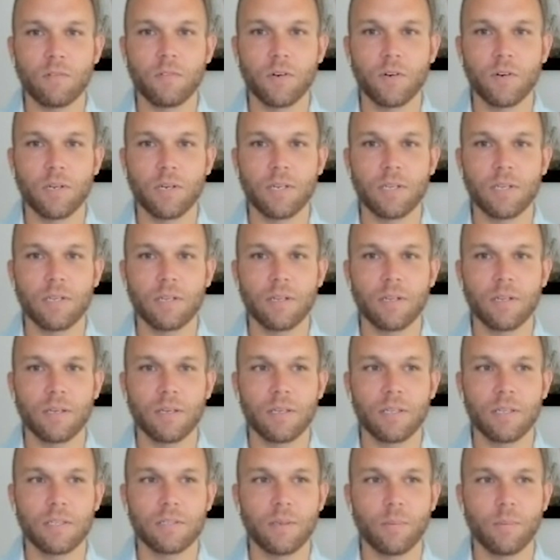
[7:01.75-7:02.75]
wrong-footed
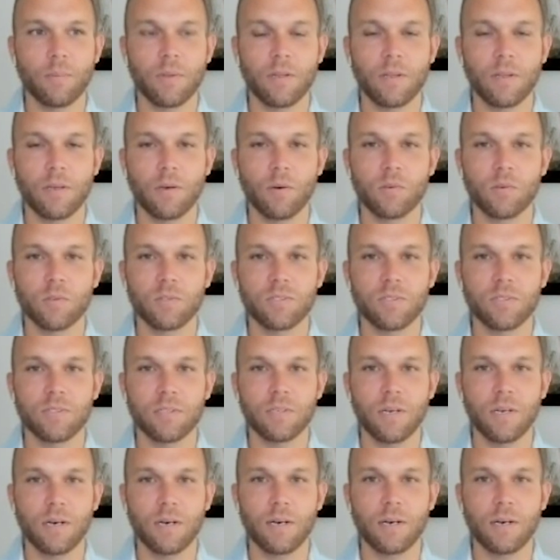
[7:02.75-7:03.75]
in, in something that
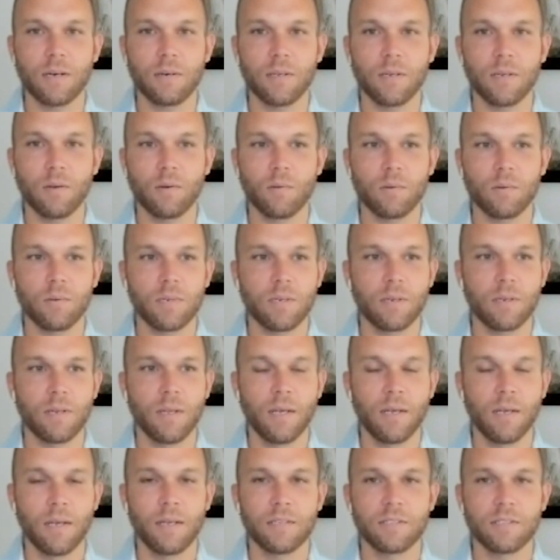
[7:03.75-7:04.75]
goes uh, you know
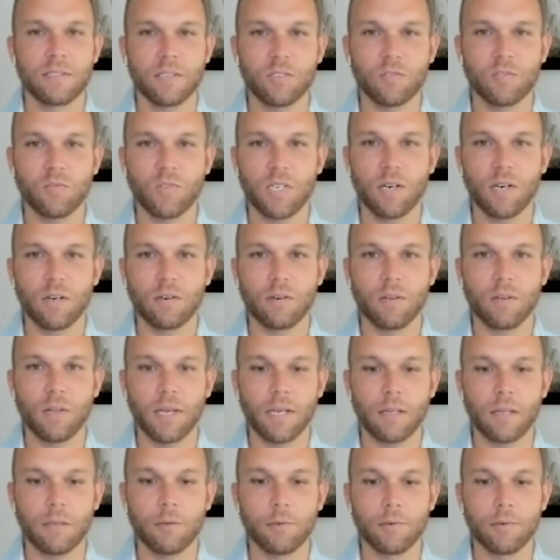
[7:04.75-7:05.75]
six feet under
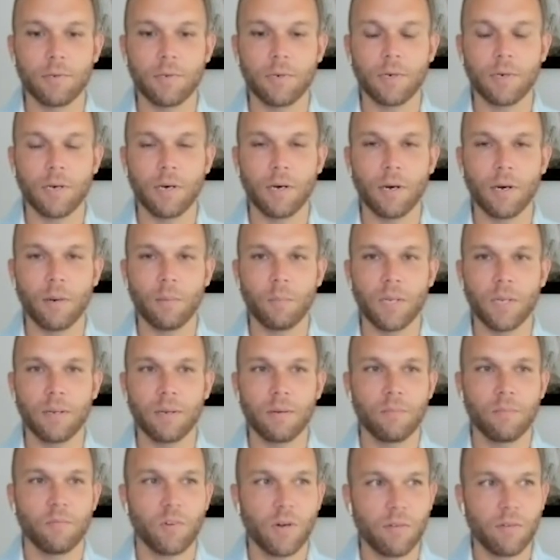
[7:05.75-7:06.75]
like Luna. Uh,
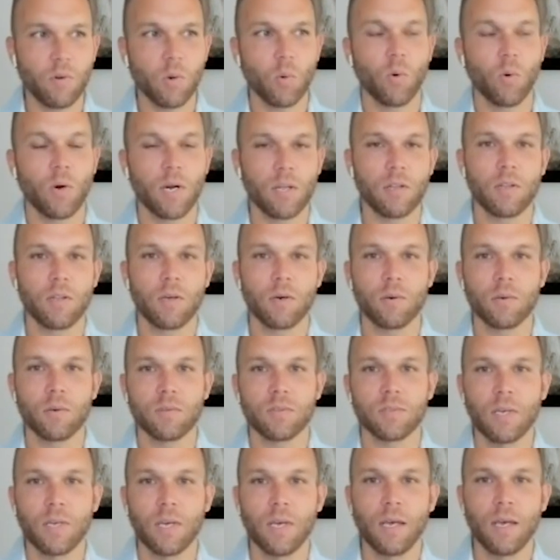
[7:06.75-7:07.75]
but for every one of
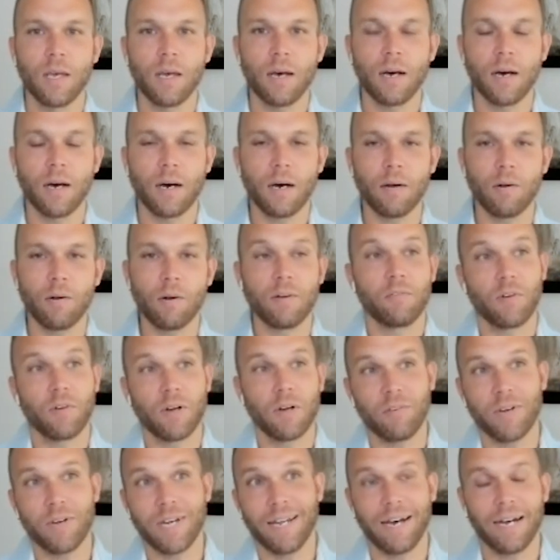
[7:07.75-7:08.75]
those, uh, or
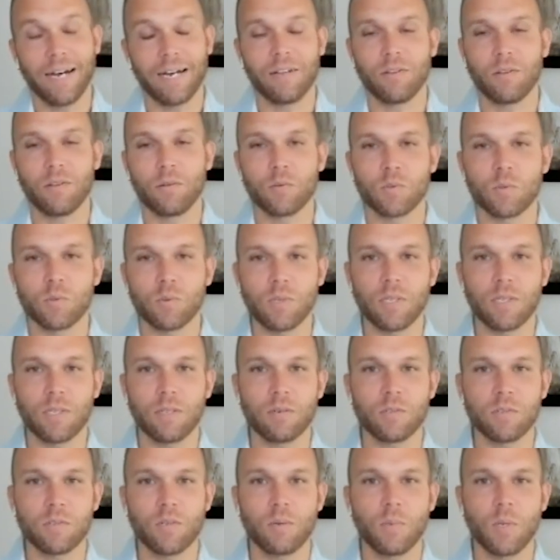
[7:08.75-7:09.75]
for every nine of those, really,
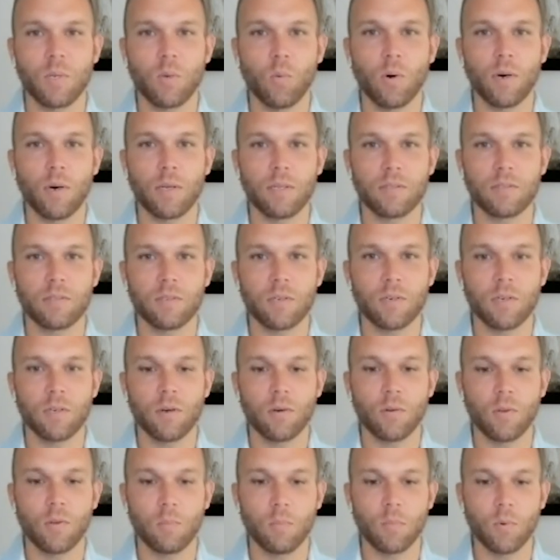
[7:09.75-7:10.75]
there's going to be one that's going to
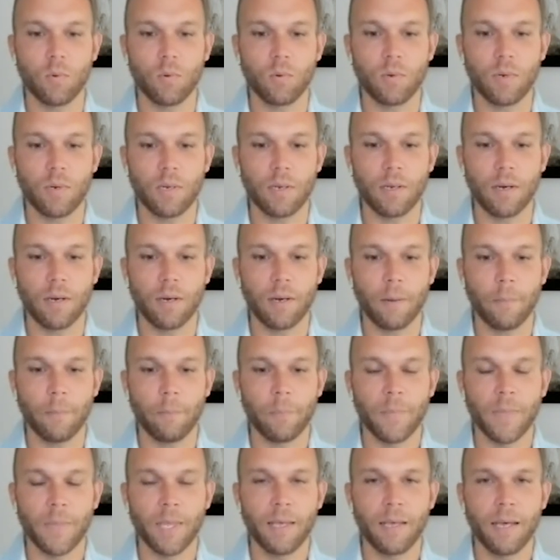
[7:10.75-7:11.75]
go to the moon. And
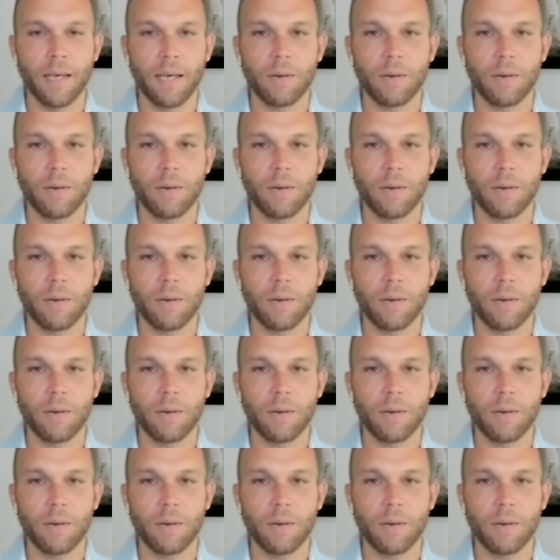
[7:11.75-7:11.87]
um,